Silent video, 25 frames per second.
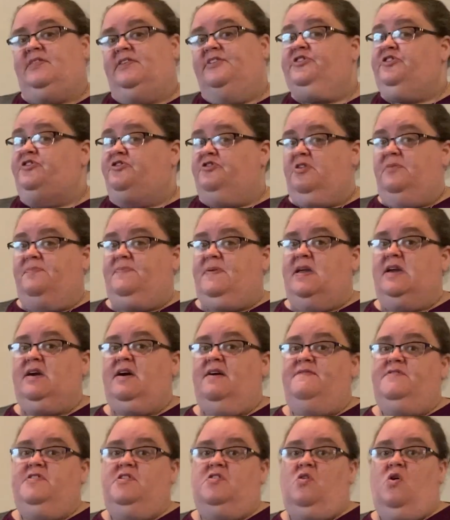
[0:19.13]
the stripping
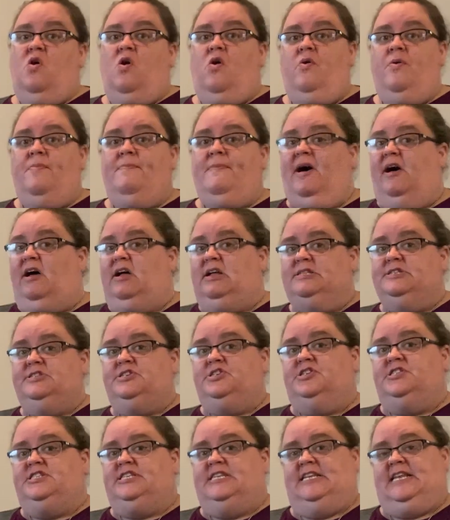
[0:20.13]
of your home
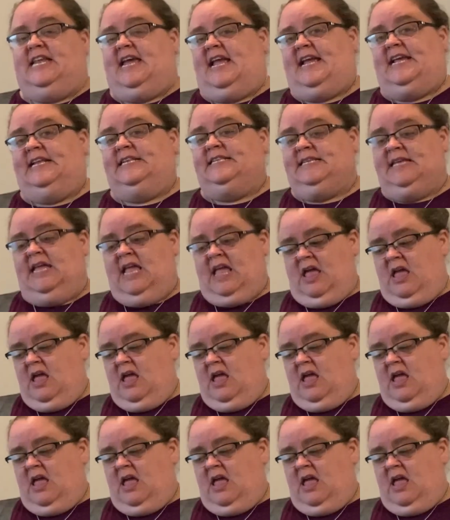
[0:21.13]
altar tonight.